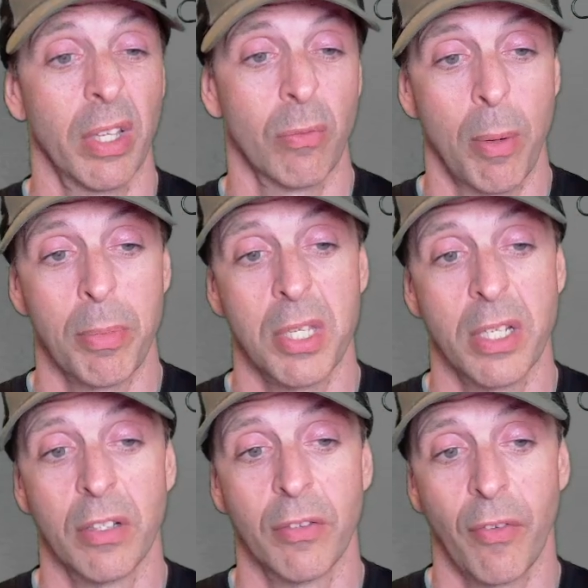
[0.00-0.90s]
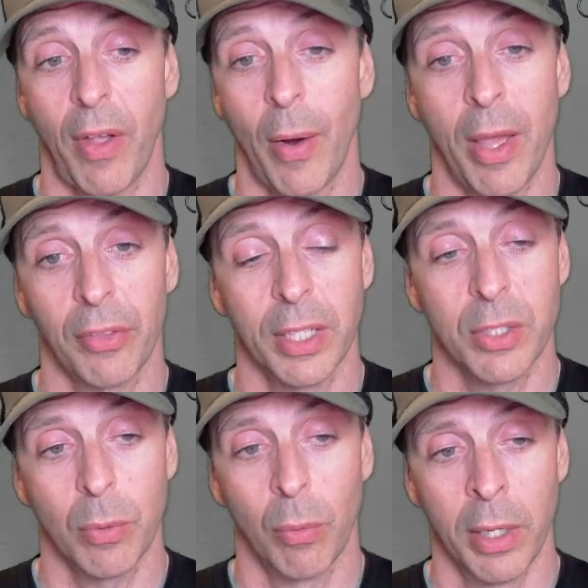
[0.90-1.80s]
representative of how athletes
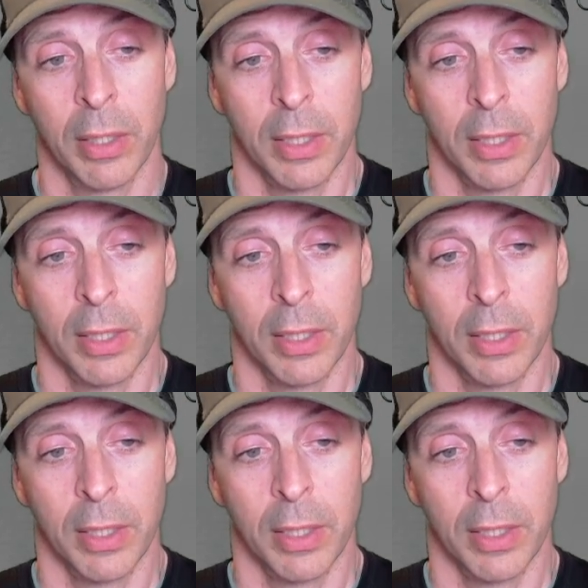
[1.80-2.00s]
will run.